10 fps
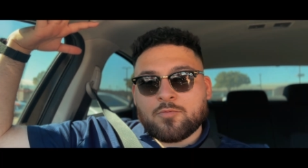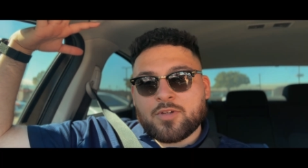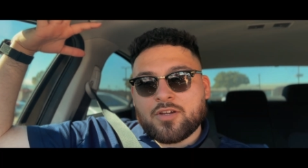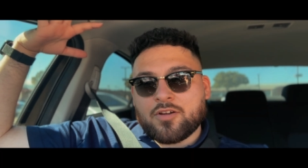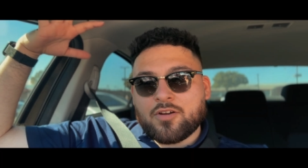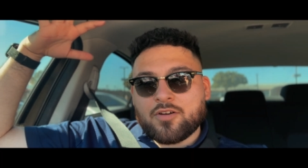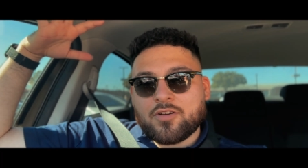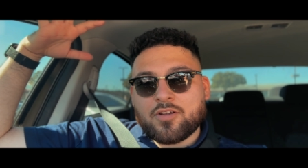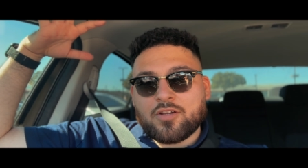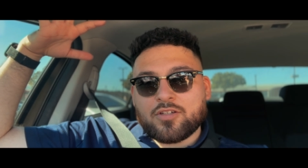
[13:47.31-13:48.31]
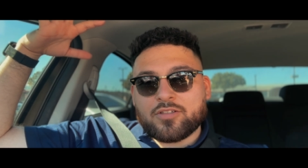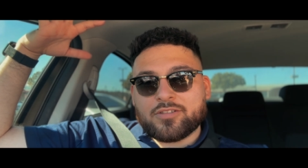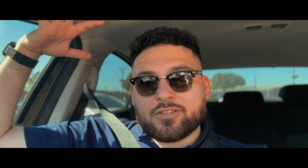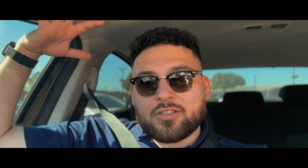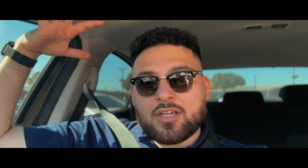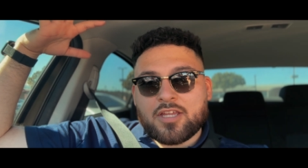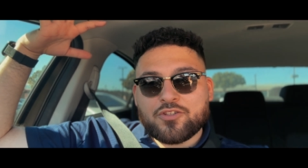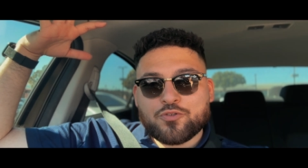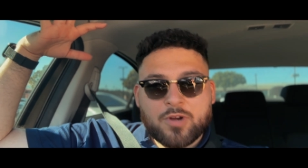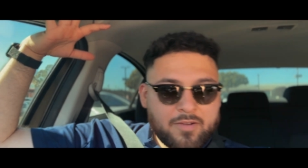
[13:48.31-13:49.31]
We are
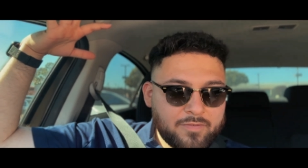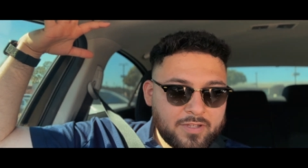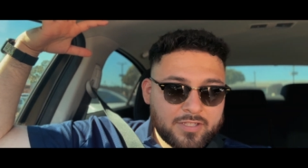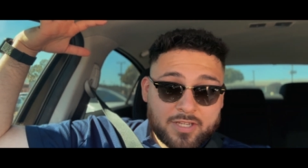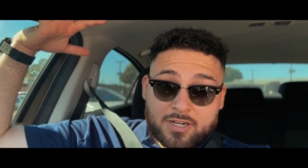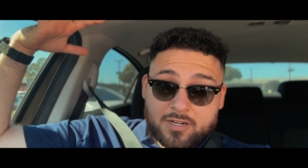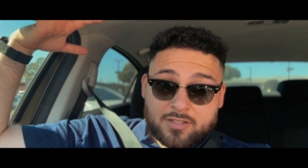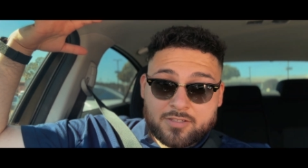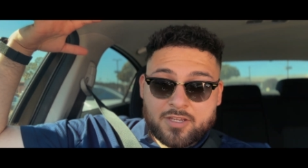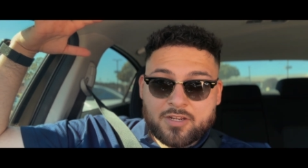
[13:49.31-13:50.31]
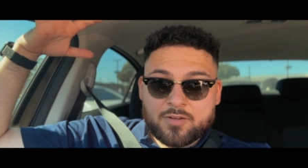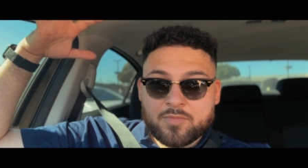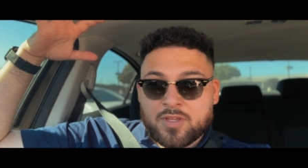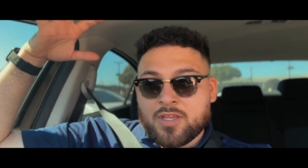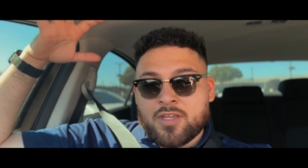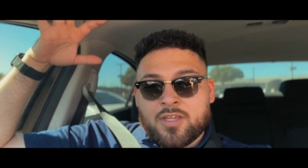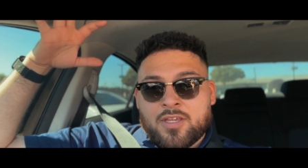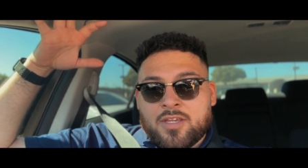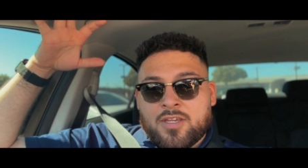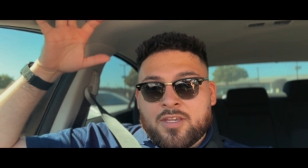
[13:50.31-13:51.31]
in traffic to get out of the stadium.
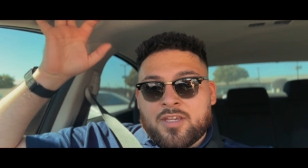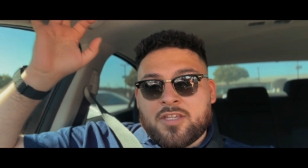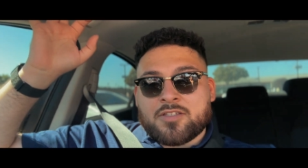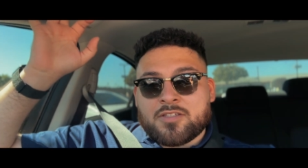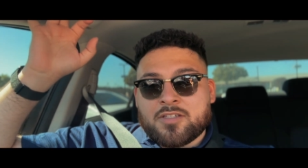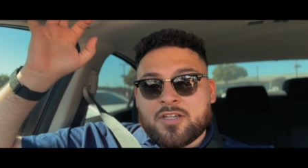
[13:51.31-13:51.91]
It's